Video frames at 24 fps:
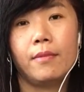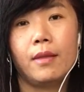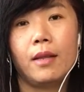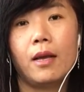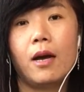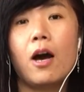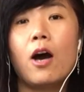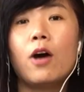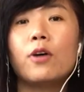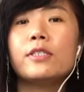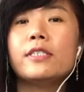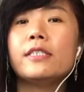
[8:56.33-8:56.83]

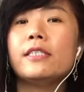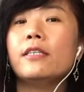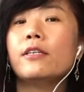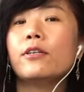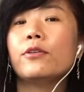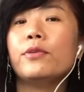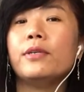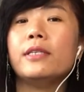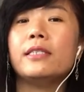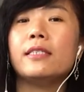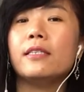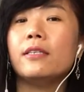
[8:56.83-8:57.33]
How
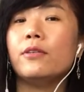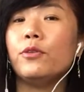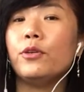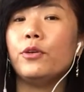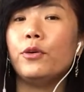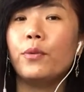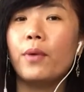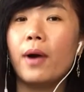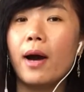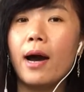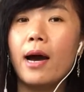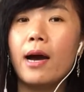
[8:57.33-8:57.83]
serious
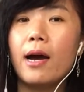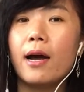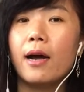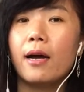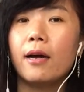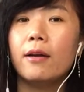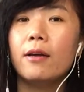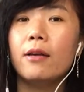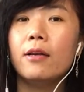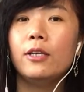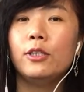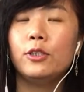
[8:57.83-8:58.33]
you
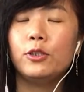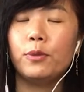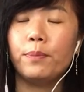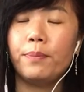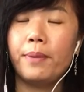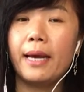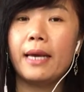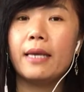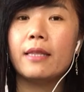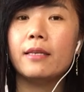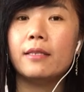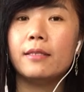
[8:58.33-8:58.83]
are to
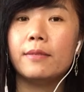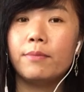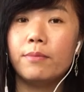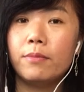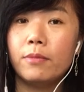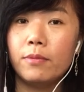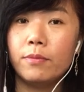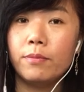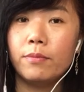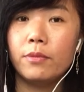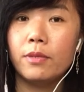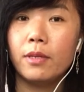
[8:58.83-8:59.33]
pay
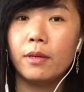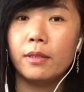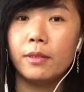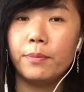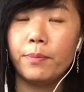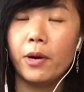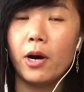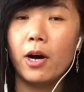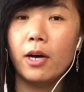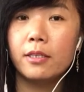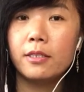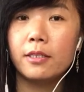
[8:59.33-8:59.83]
the
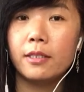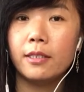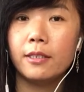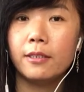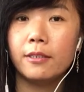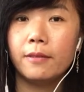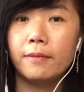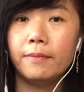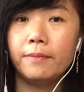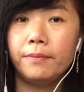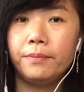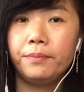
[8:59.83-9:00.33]
deposit.
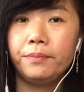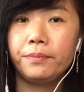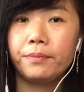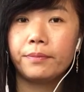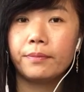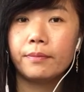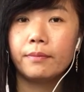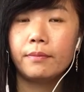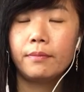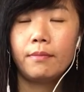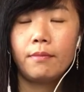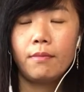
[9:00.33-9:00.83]

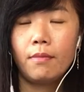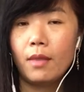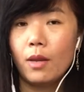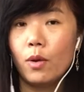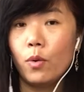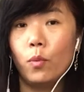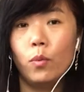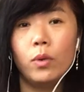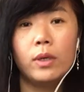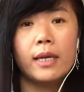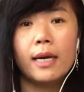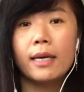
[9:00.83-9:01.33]

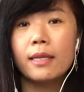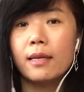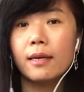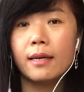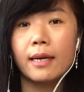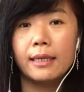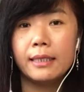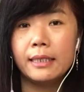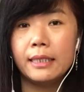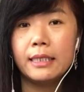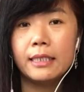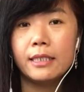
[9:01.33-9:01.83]
What are the
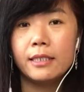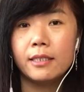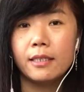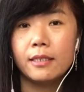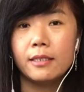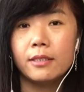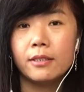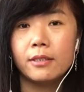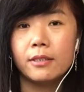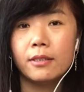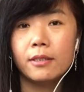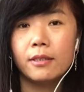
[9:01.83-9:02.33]

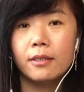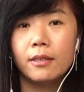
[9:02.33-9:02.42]
conditions?